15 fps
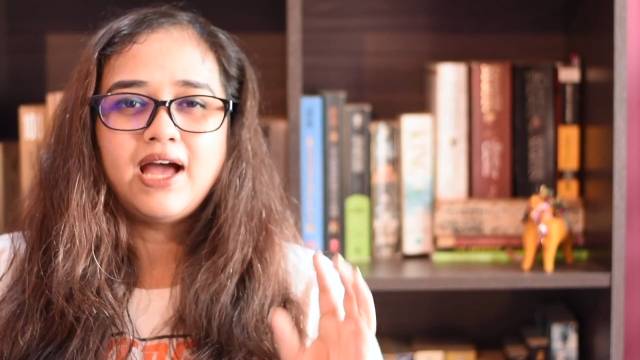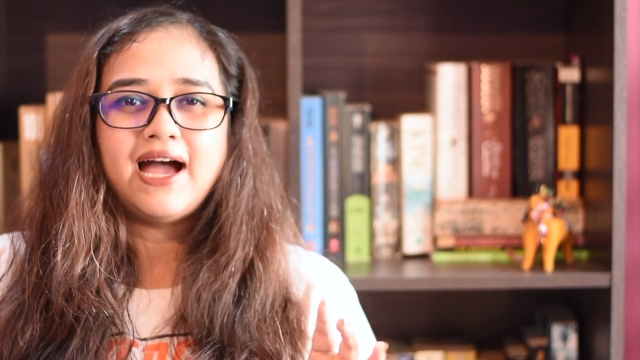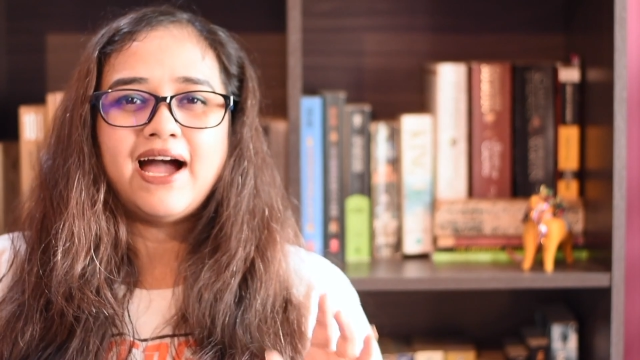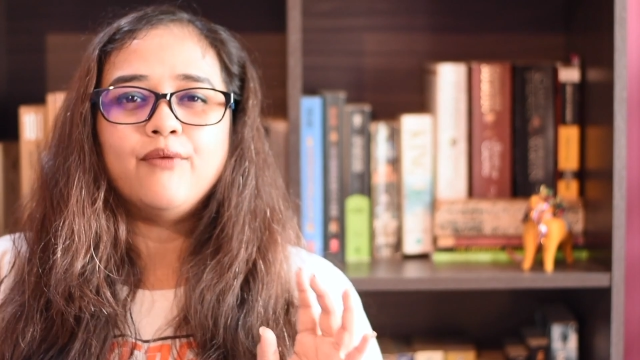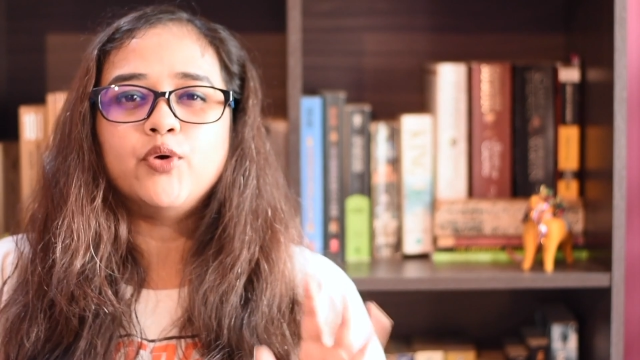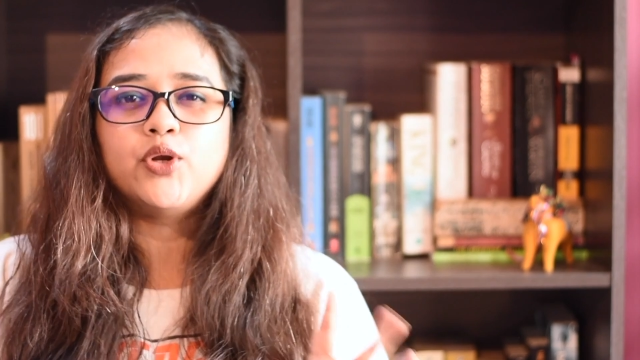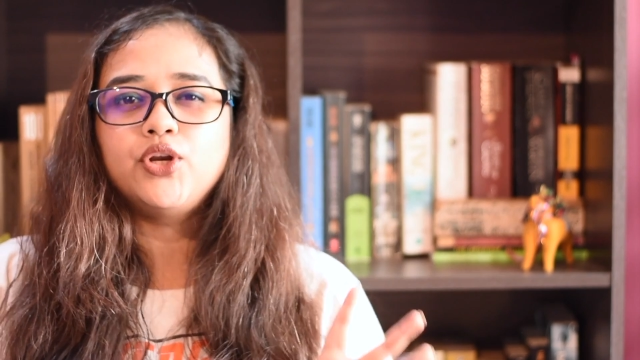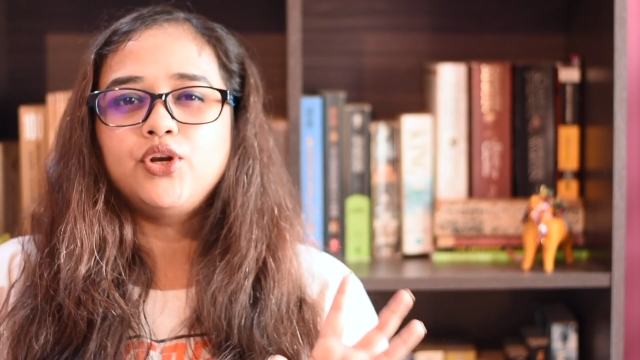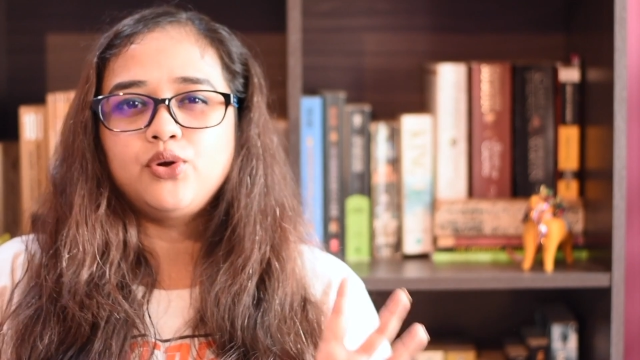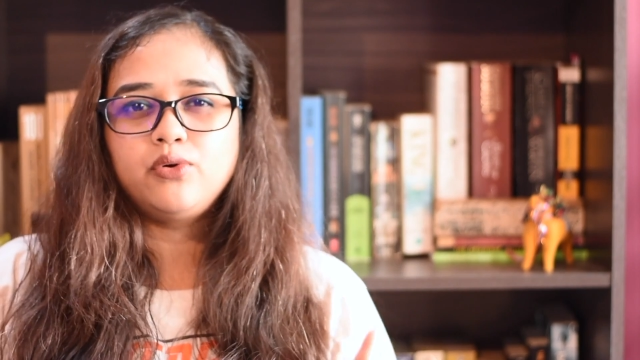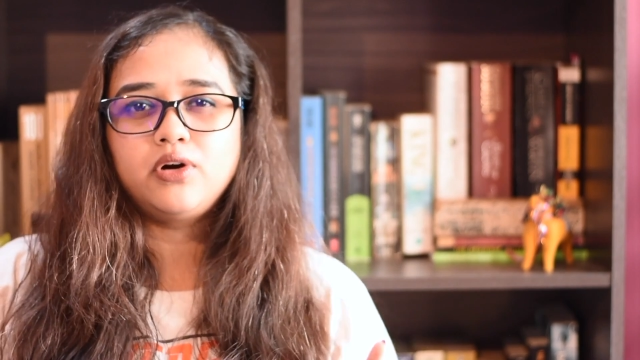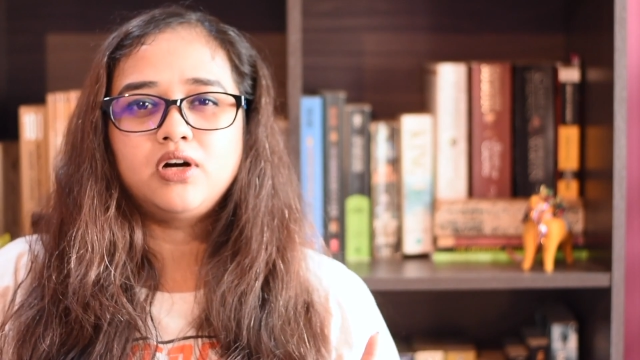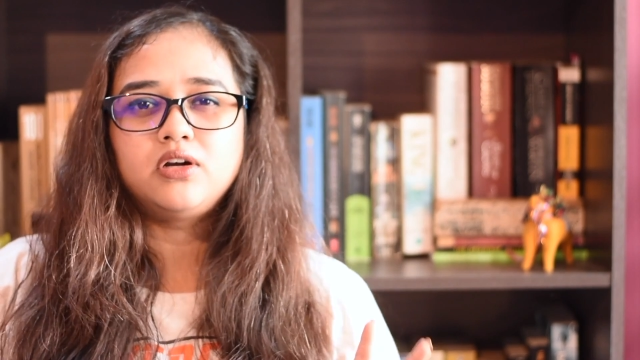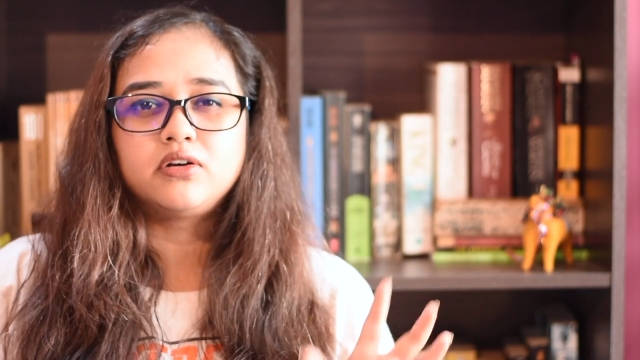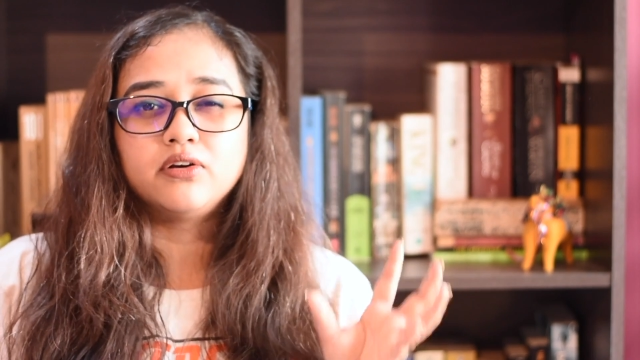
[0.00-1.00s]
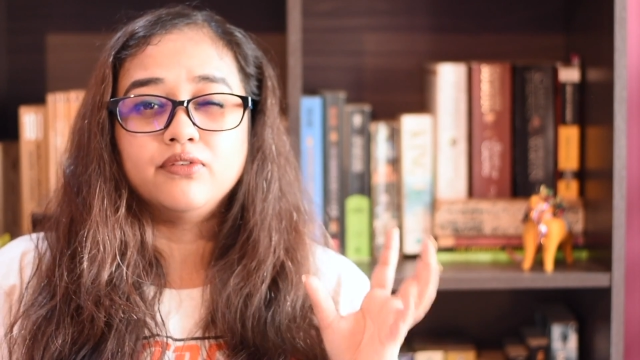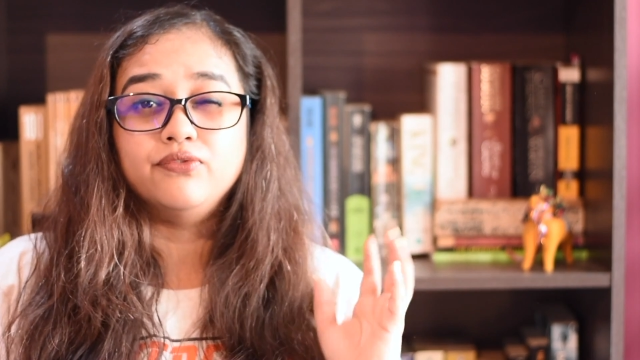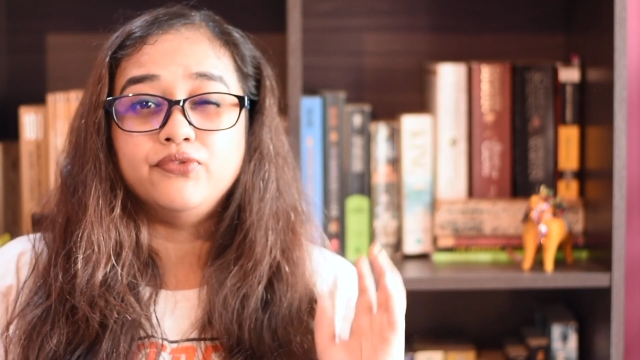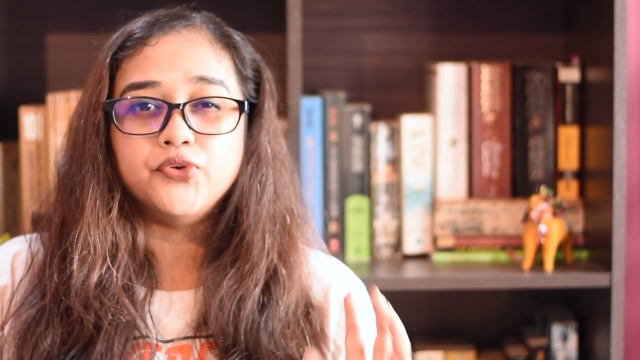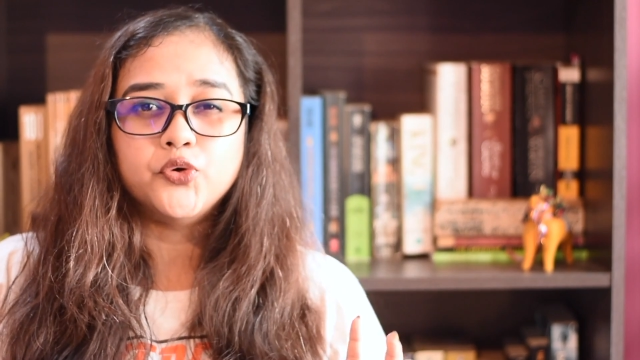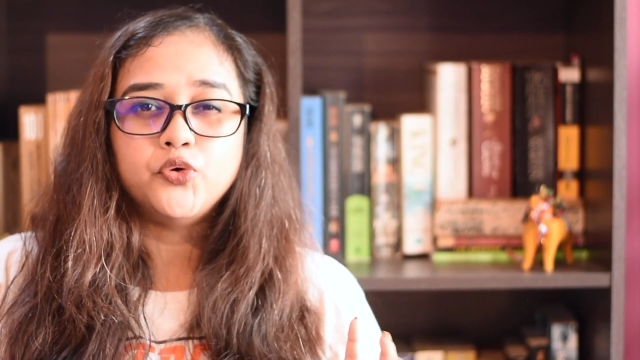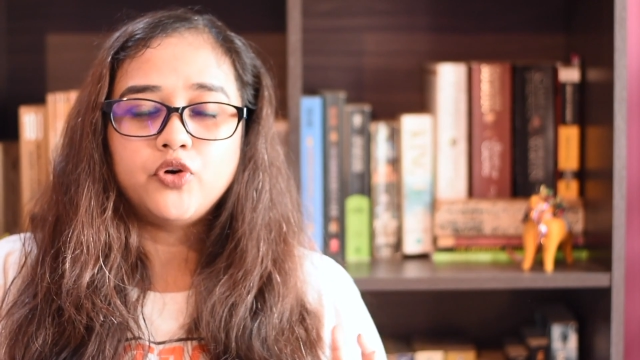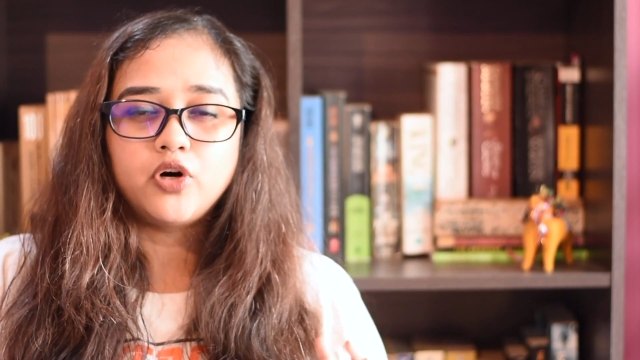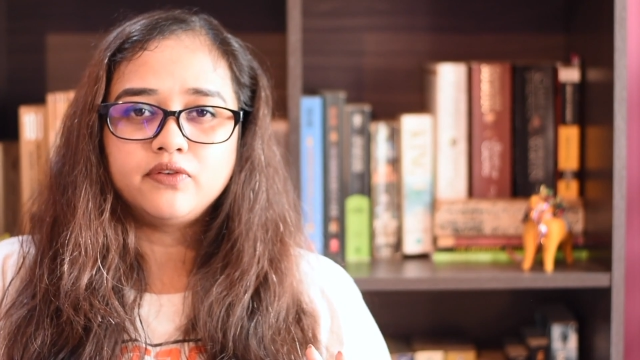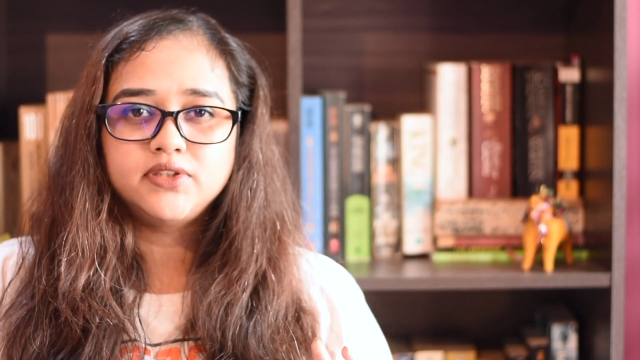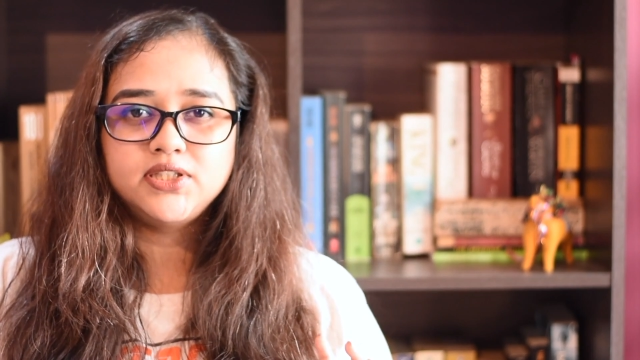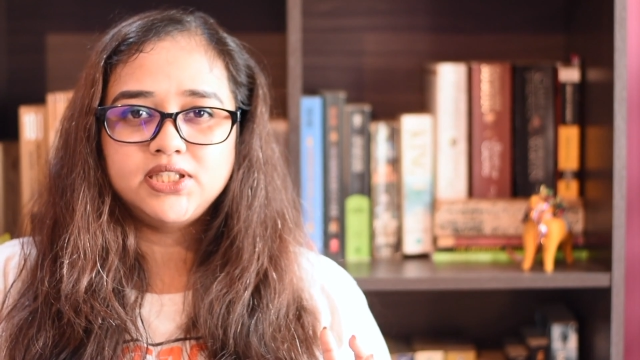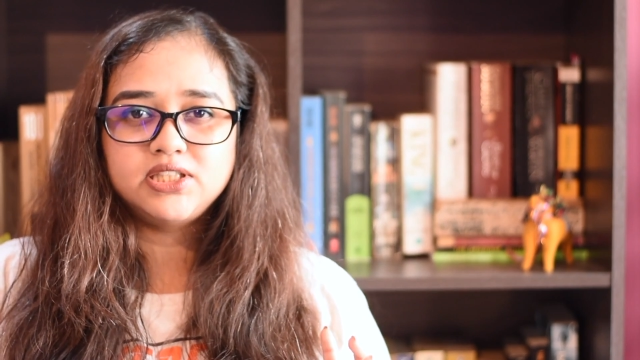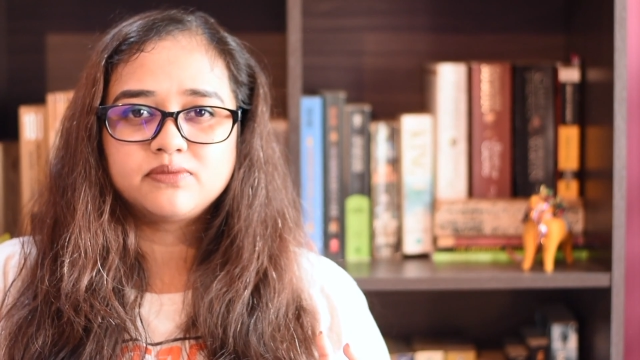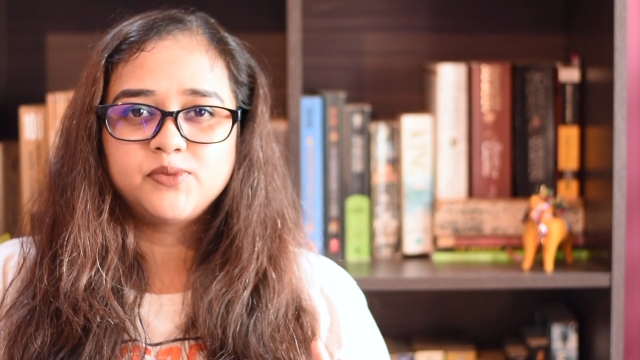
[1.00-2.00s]
I wouldn't do a review of
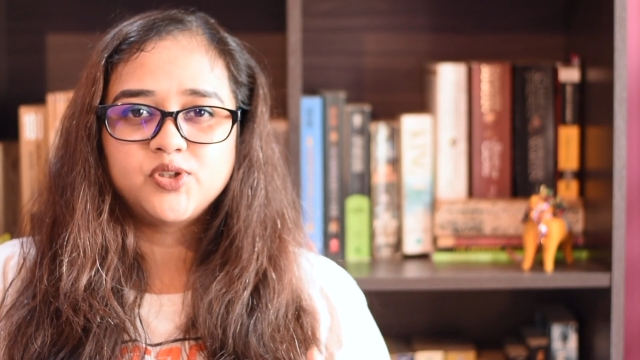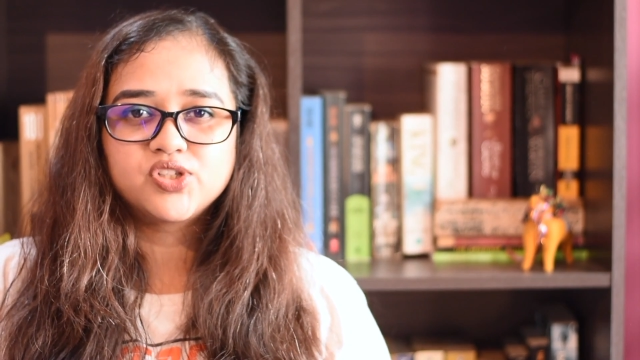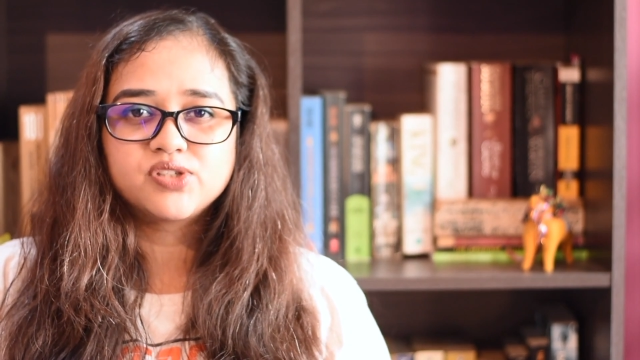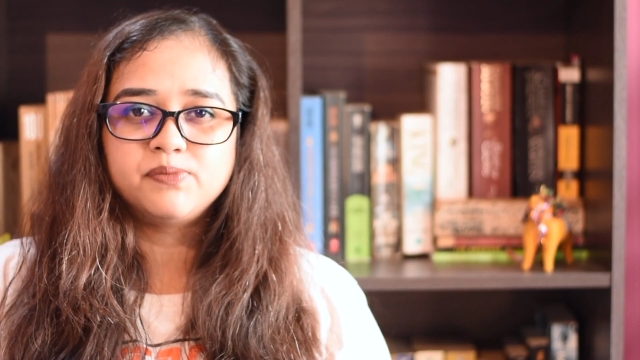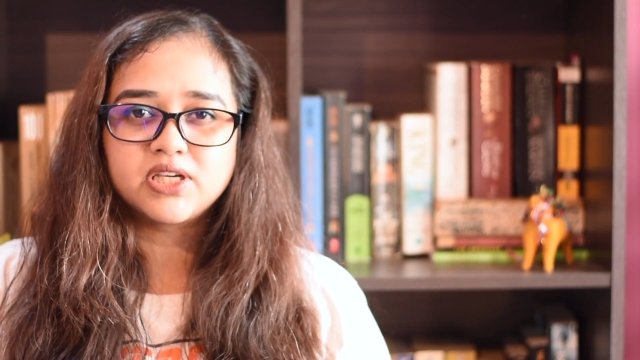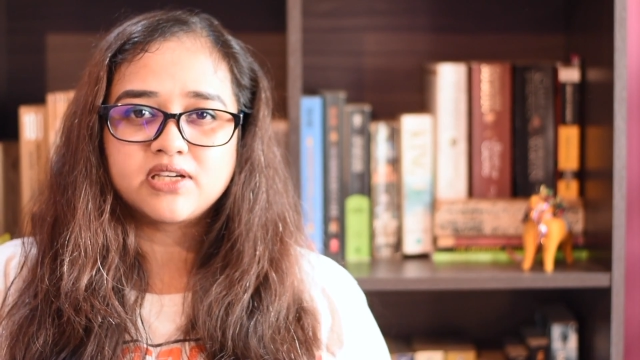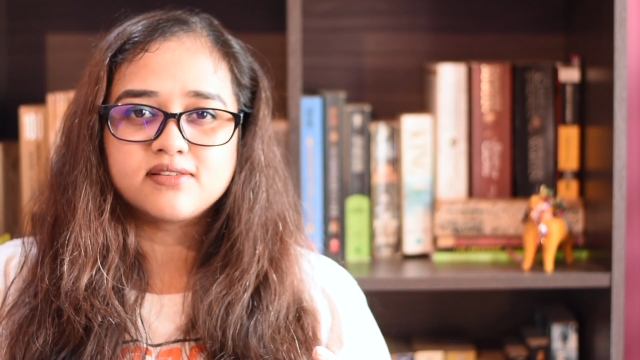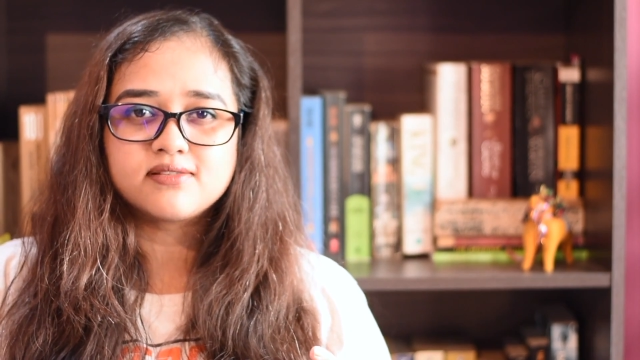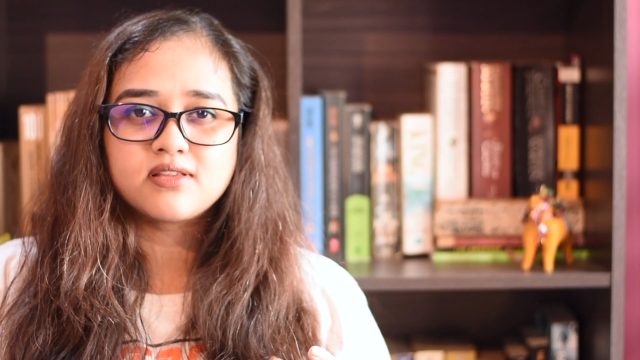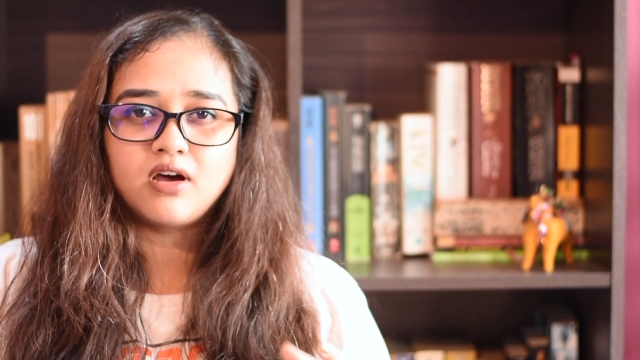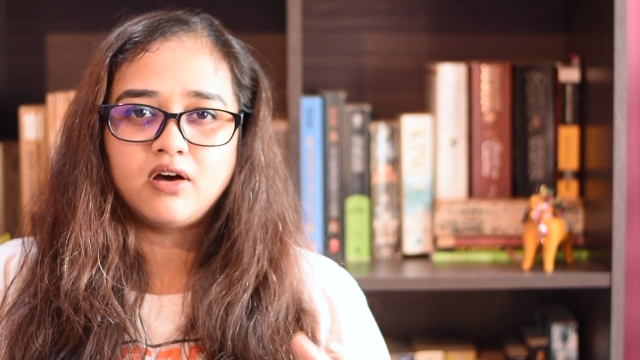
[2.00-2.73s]
these books because,